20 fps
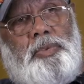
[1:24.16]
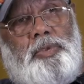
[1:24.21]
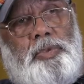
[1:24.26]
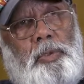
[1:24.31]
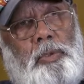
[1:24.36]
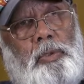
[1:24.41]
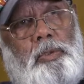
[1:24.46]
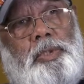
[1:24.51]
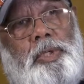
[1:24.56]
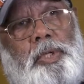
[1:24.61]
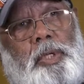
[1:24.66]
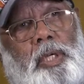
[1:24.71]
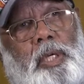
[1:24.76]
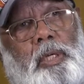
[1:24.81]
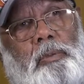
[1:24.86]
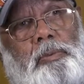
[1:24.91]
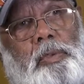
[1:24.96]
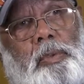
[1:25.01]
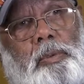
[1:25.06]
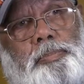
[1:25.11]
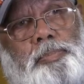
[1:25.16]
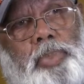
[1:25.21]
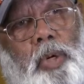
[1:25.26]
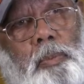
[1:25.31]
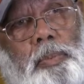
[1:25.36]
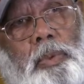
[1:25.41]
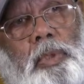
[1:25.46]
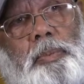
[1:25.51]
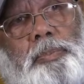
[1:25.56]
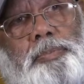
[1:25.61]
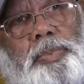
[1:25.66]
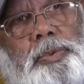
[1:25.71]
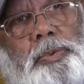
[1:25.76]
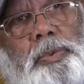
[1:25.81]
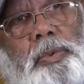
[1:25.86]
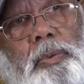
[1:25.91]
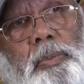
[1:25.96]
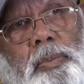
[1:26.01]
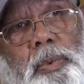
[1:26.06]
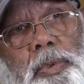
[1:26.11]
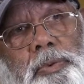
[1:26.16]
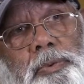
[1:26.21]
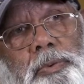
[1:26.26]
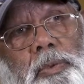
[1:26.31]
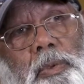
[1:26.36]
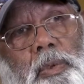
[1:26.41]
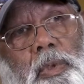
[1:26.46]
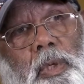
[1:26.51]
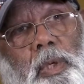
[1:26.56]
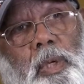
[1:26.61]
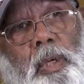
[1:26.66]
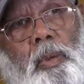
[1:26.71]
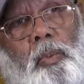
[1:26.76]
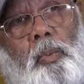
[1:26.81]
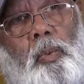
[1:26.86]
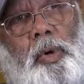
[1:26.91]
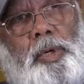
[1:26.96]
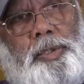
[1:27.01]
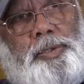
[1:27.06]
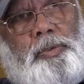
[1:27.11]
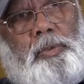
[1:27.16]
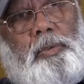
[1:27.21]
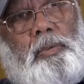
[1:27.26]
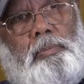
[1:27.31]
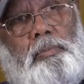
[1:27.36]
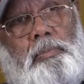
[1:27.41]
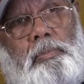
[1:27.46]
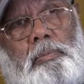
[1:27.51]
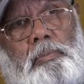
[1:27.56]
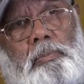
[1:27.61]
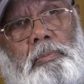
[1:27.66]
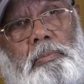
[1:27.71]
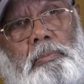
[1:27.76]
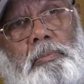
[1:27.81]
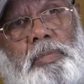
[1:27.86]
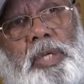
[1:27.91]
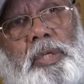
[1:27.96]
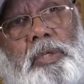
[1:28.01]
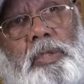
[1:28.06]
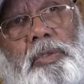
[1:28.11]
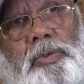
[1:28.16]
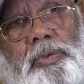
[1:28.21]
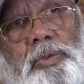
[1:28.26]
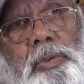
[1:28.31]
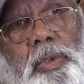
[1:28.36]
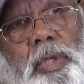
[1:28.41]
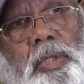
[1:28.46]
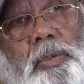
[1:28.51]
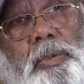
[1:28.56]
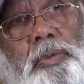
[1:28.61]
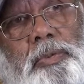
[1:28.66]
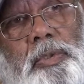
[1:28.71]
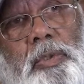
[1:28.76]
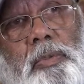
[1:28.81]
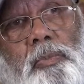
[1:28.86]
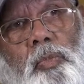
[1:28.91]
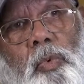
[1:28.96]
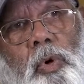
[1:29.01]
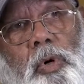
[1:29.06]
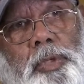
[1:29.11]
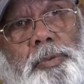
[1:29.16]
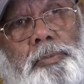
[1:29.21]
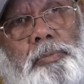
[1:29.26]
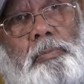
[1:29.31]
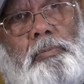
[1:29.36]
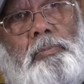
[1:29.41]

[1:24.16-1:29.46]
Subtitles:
still getting over problems with white medical standards and white,